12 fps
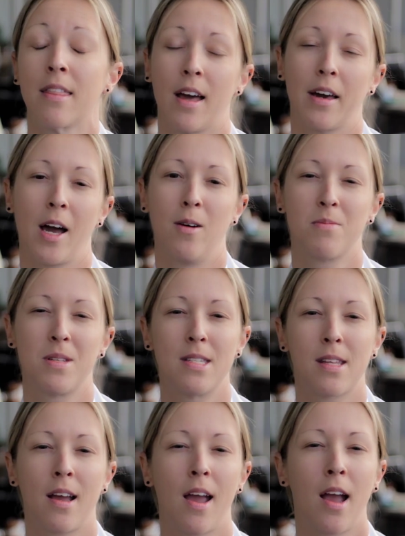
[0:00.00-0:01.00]
that comes
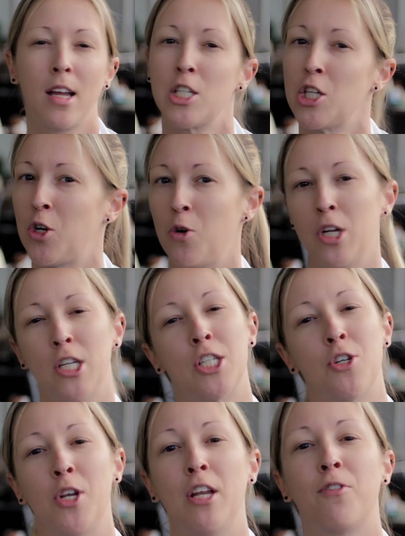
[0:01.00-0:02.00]
and say, hey, you know,
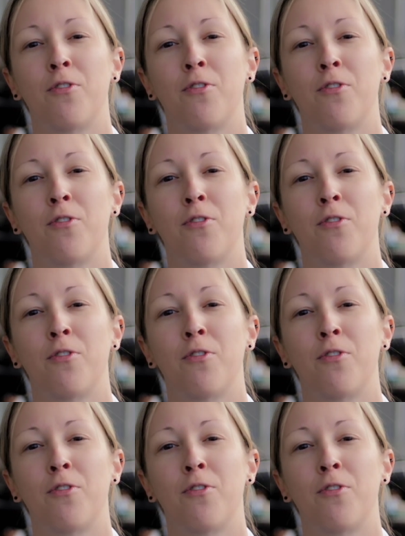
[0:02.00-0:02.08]
do you need